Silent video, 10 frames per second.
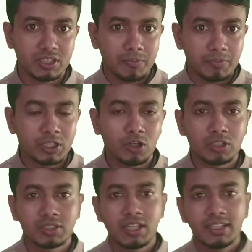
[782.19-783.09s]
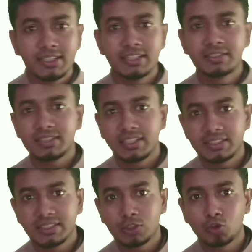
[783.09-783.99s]
because its
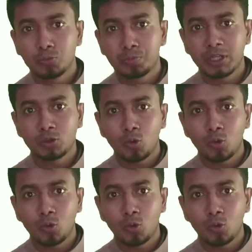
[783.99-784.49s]
equipment